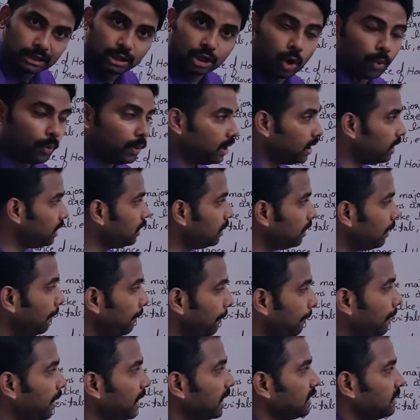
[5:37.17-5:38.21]
toward
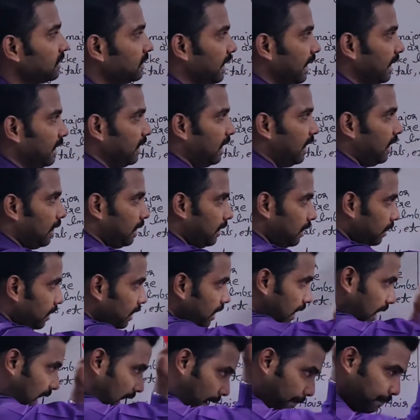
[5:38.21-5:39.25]
birth canal,
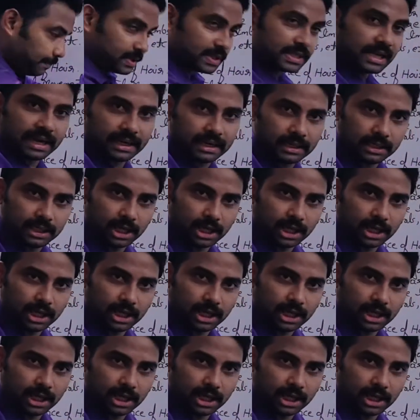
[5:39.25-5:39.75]
upside